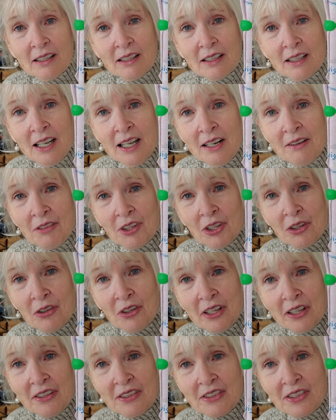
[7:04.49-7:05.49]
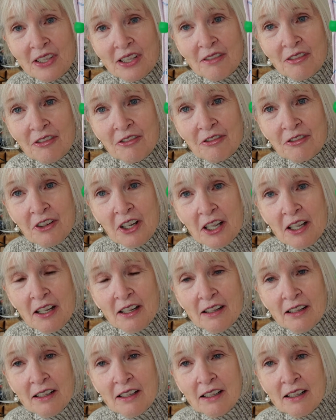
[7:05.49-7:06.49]
kind of a crazy,
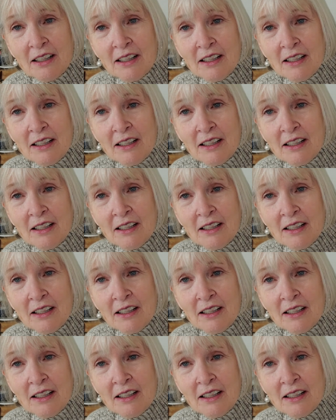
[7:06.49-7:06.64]
fun,